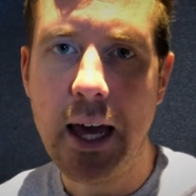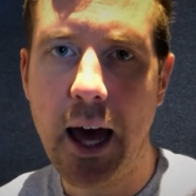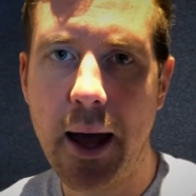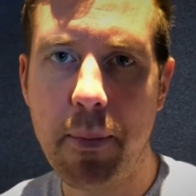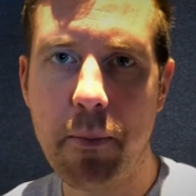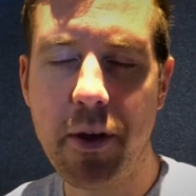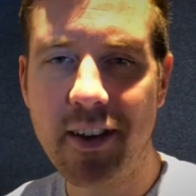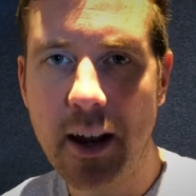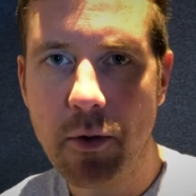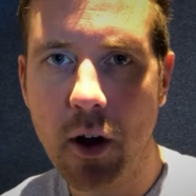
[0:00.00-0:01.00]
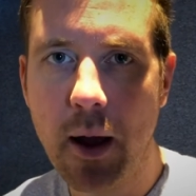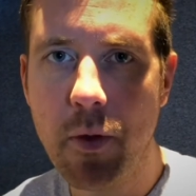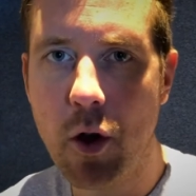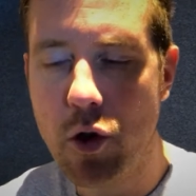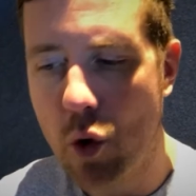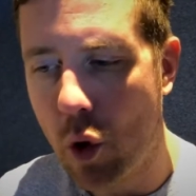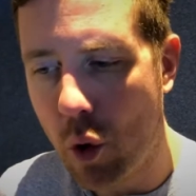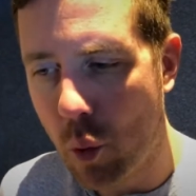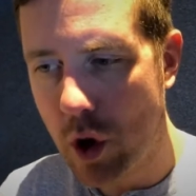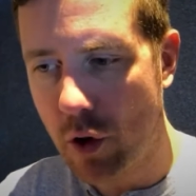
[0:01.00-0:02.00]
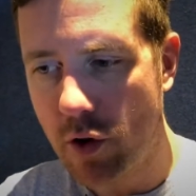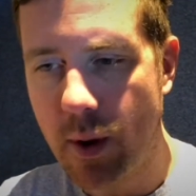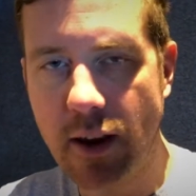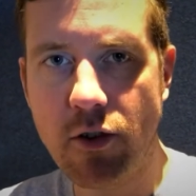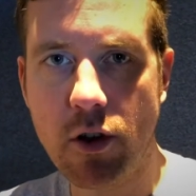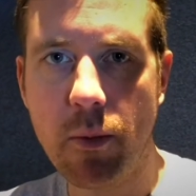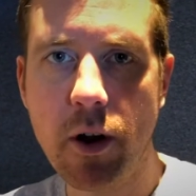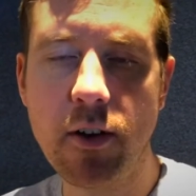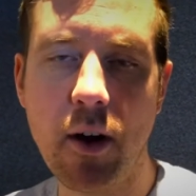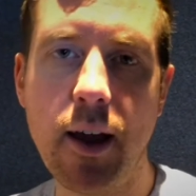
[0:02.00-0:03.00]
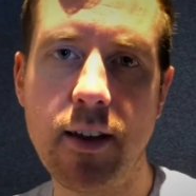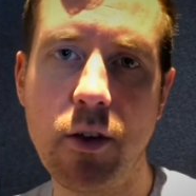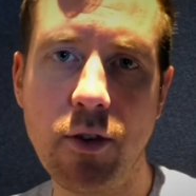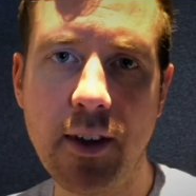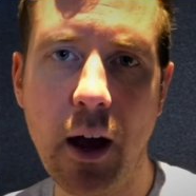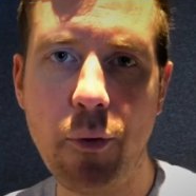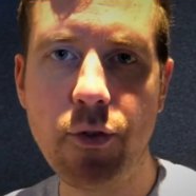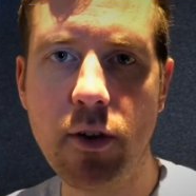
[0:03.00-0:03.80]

But at the same time though, what you're doing is you're commoditizing yourself.